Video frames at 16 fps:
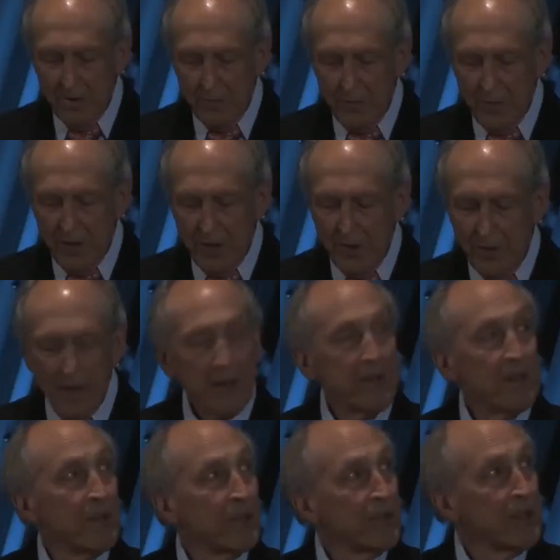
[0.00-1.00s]
middle
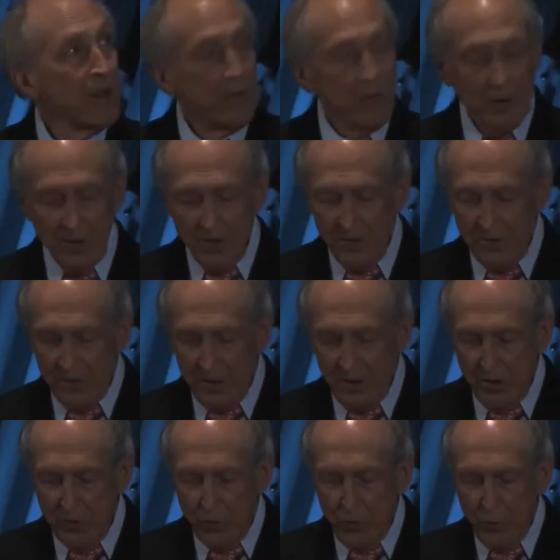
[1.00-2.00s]
1970s,
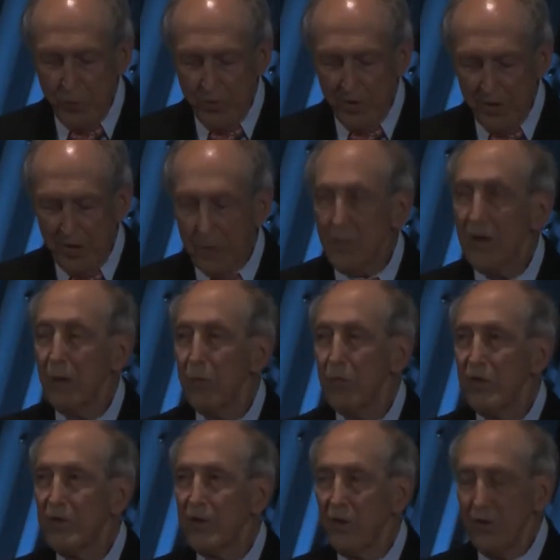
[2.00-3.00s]
our group in IBM
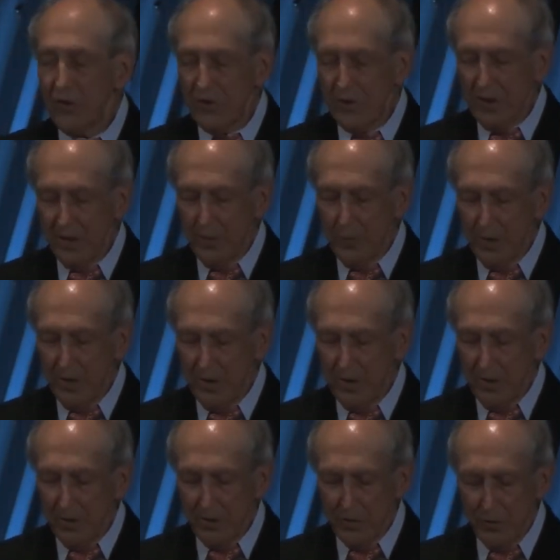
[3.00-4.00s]
Research, led by
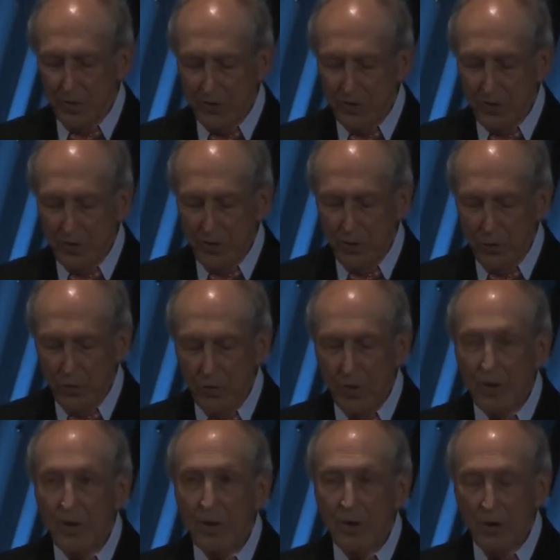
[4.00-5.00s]
Dr. Critchlow,
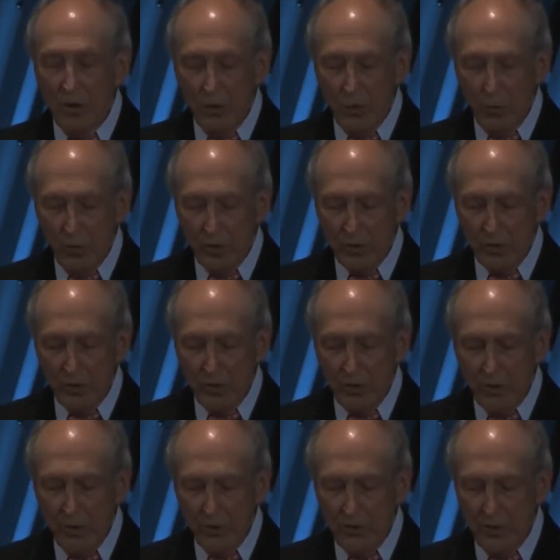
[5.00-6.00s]
worked
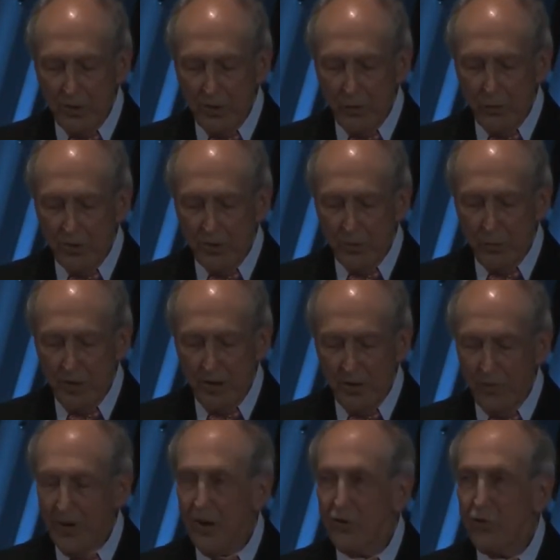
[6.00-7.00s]
closely with a
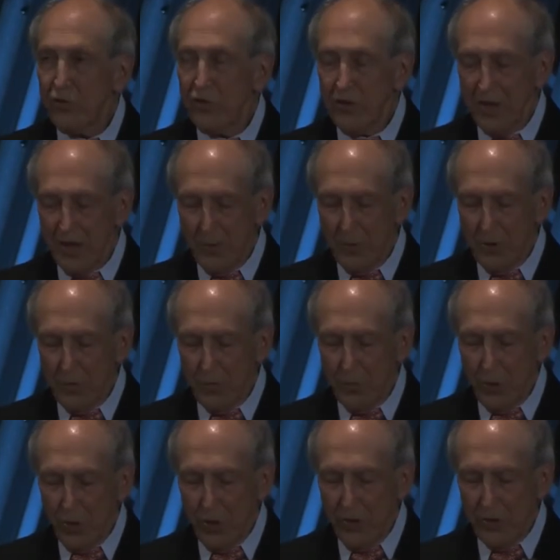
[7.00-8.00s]
manufacturing team in
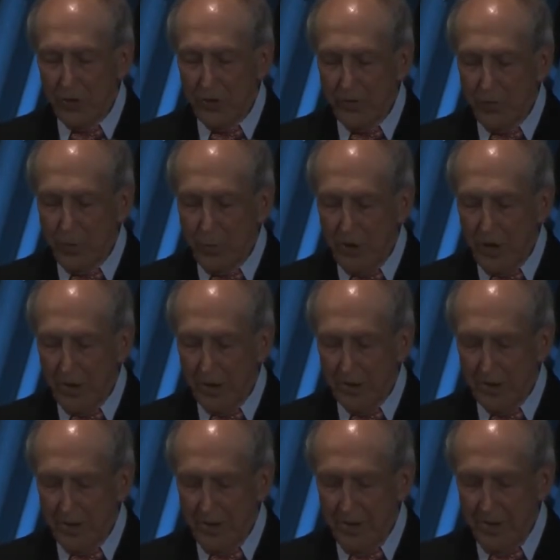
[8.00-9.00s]
Burlington, Vermont,
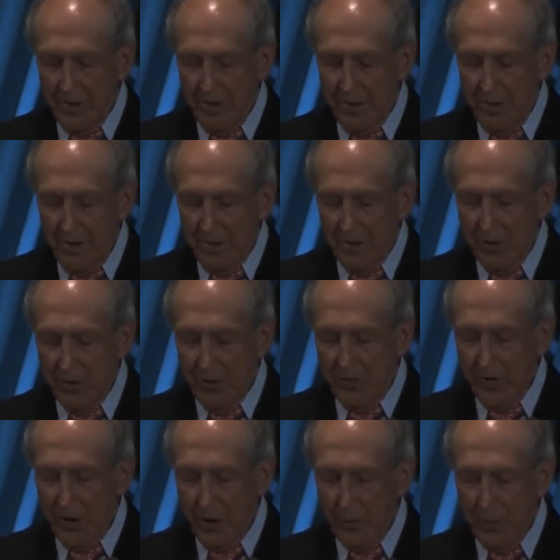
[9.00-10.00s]
to
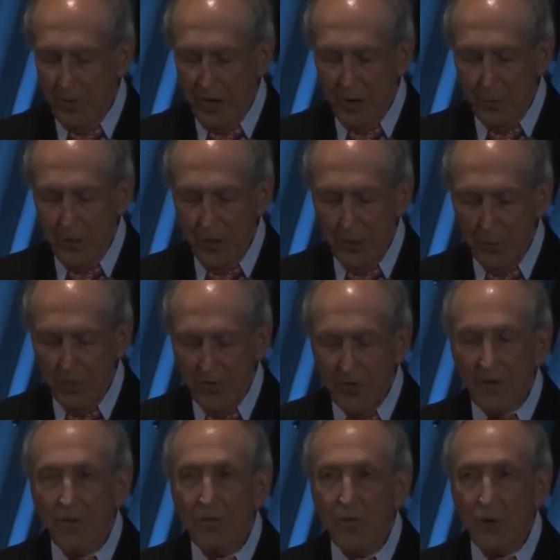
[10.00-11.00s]
develop IBM's
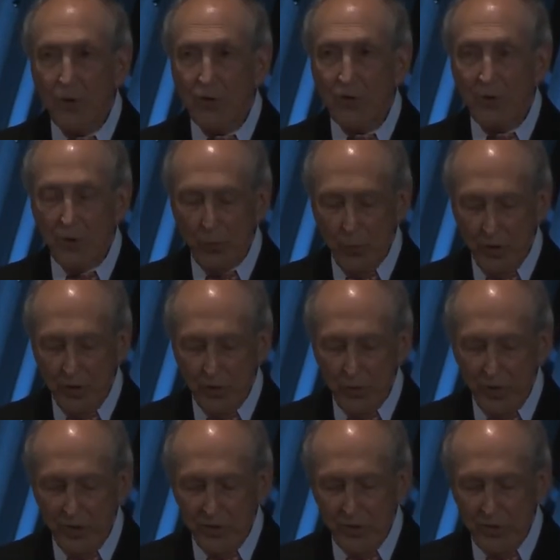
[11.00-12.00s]
first
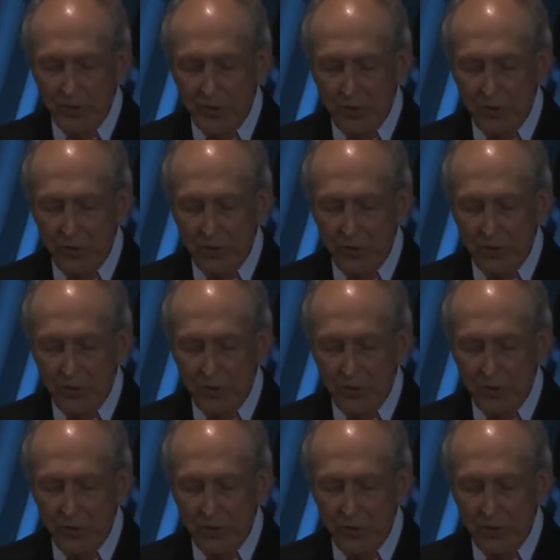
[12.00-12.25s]
one-transistor